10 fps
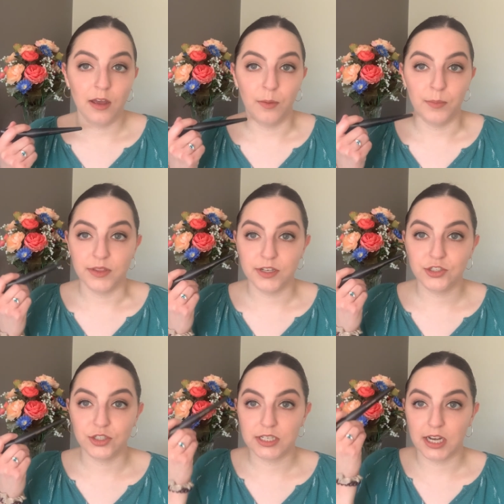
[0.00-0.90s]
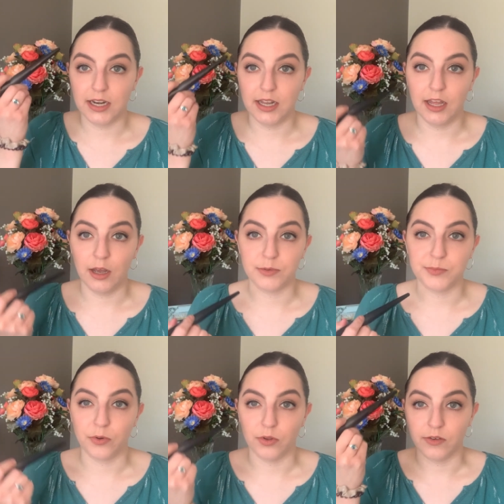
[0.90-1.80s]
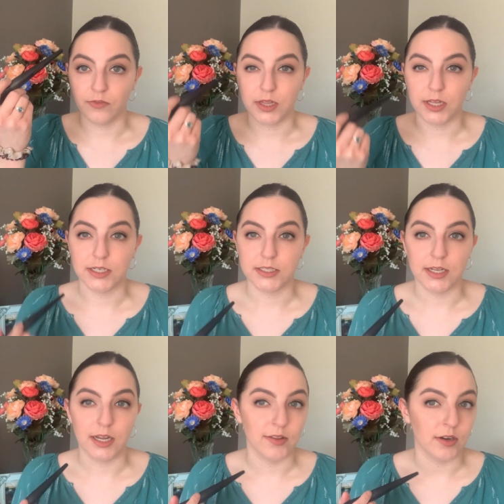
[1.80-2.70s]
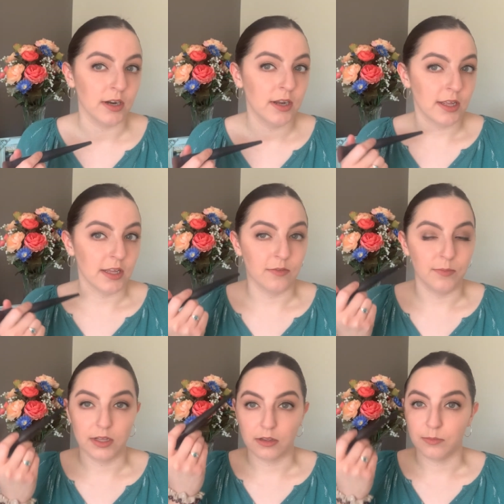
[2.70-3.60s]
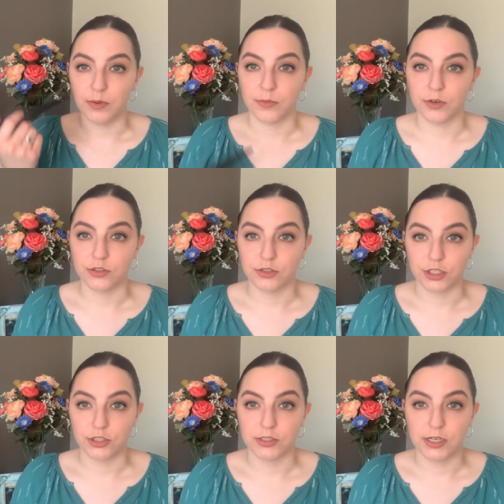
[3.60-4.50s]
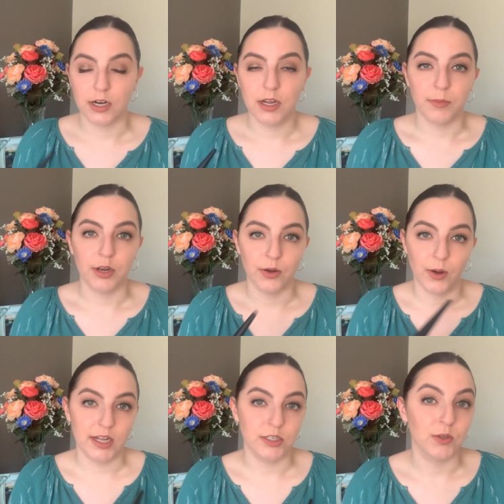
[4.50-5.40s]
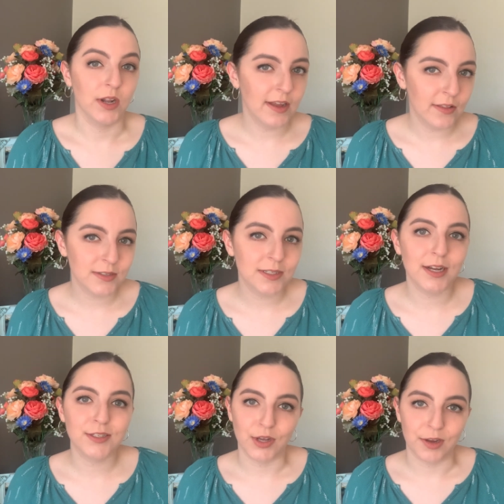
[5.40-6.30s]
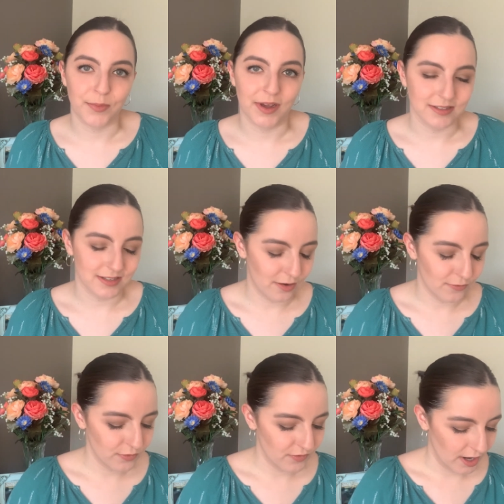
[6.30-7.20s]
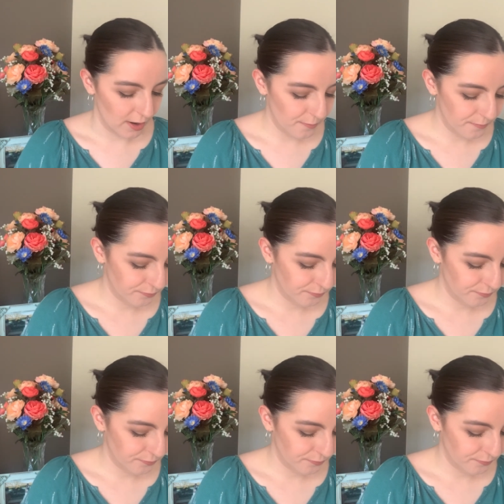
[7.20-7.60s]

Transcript: but this just kind of helps pull everything together, give me a little bit more structure there. I'm gonna go ahead and do it on the other side so I can balance it out for the video.